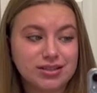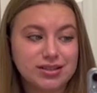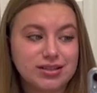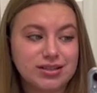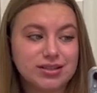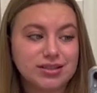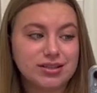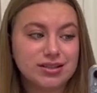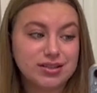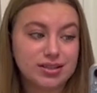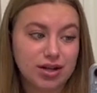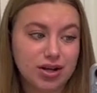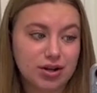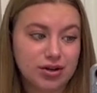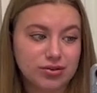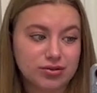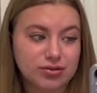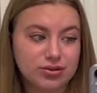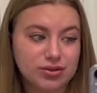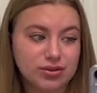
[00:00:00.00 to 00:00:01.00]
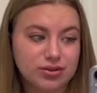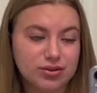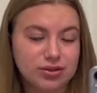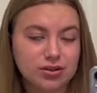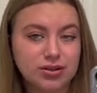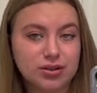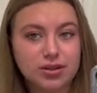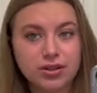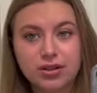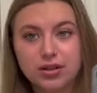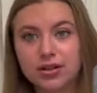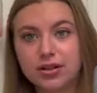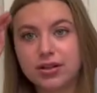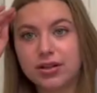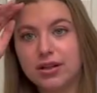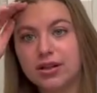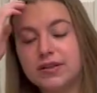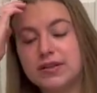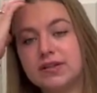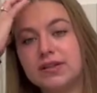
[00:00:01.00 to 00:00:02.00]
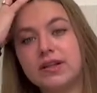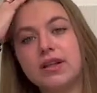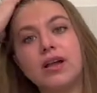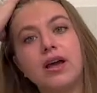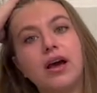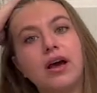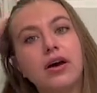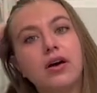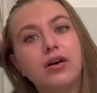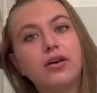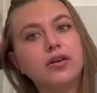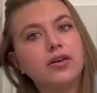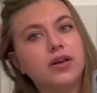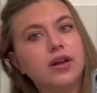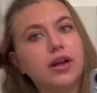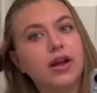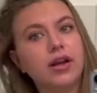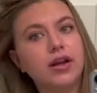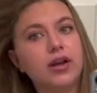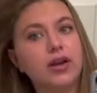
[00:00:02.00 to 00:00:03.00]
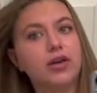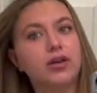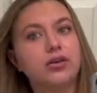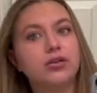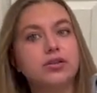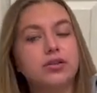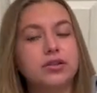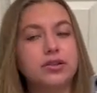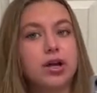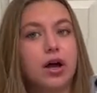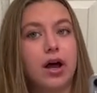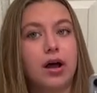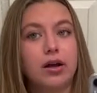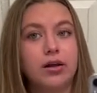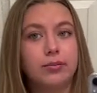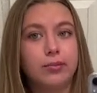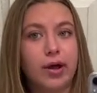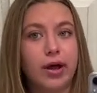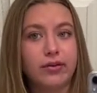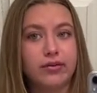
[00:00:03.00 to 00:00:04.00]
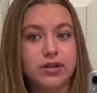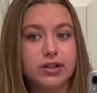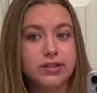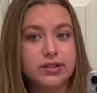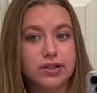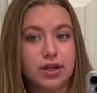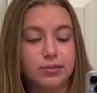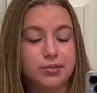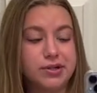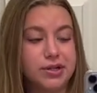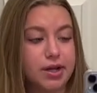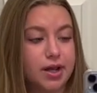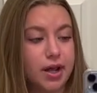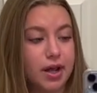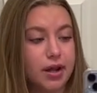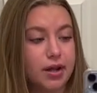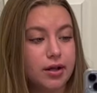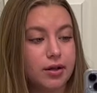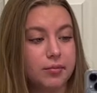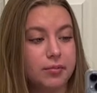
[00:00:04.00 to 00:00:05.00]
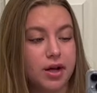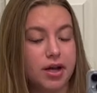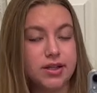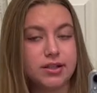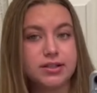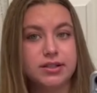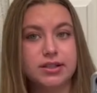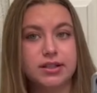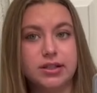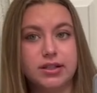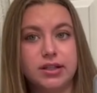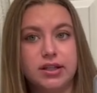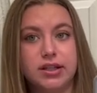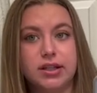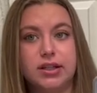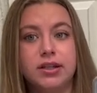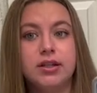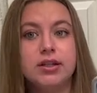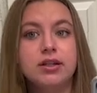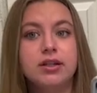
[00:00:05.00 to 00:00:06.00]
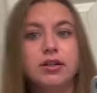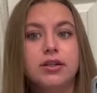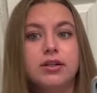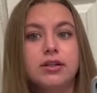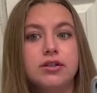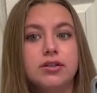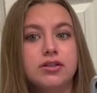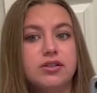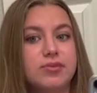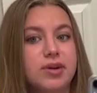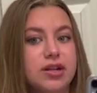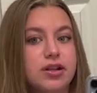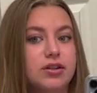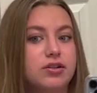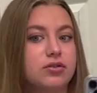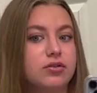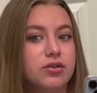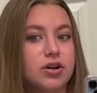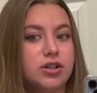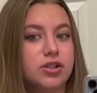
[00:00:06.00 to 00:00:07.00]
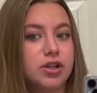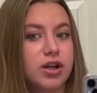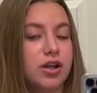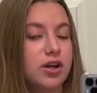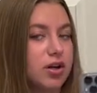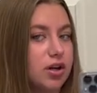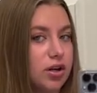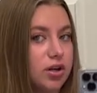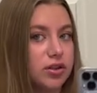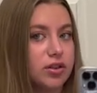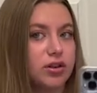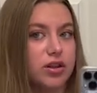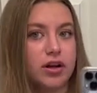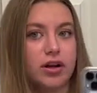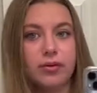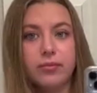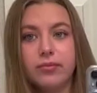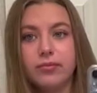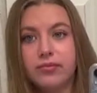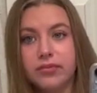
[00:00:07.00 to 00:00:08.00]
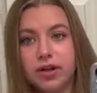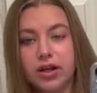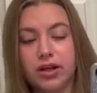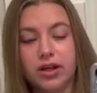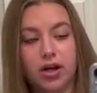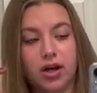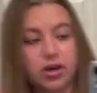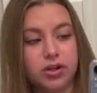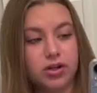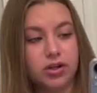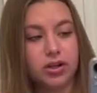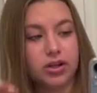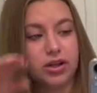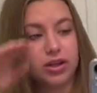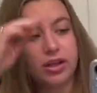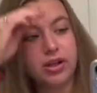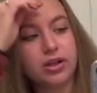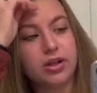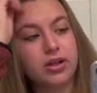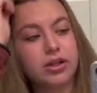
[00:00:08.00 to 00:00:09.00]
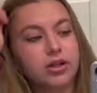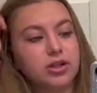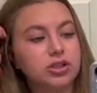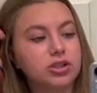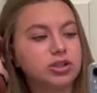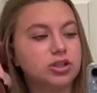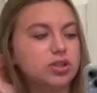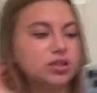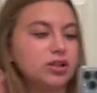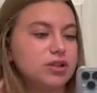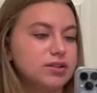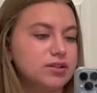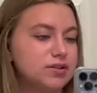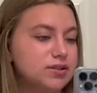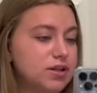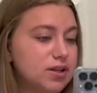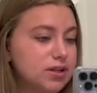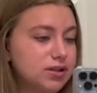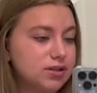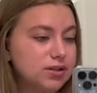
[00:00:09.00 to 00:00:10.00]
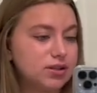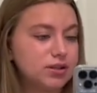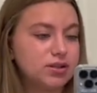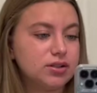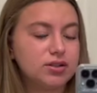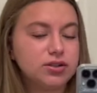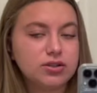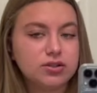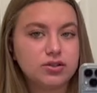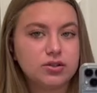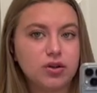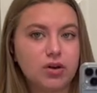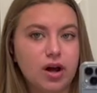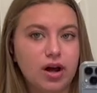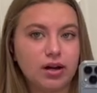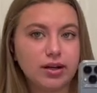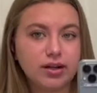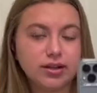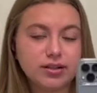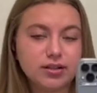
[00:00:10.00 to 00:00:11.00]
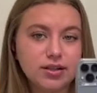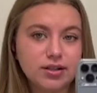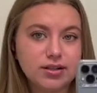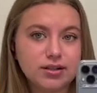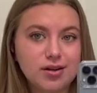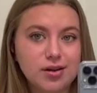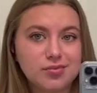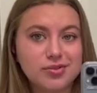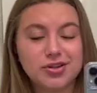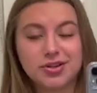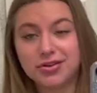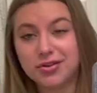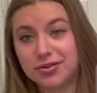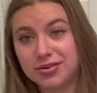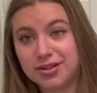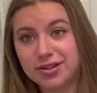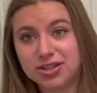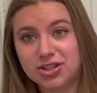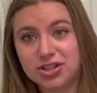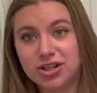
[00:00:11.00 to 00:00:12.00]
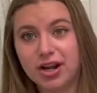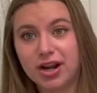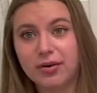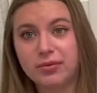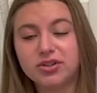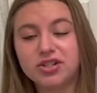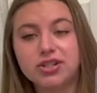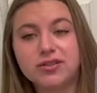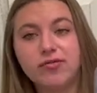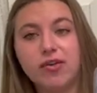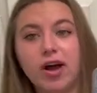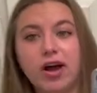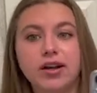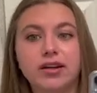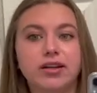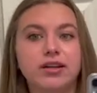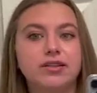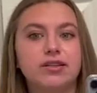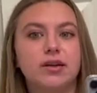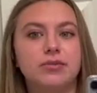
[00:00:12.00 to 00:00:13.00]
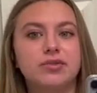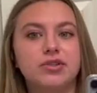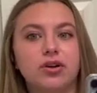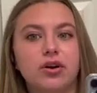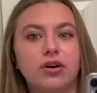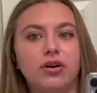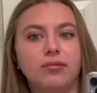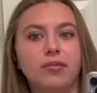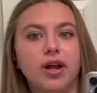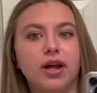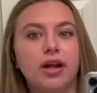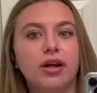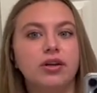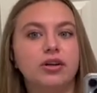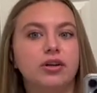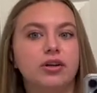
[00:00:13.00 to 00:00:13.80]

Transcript: So let's see how today goes. I'm having a sub today. My C E, so my clinical educator that I'm like underneath, she is sick, so I get to substitute teach today, which is fine because I'm starting my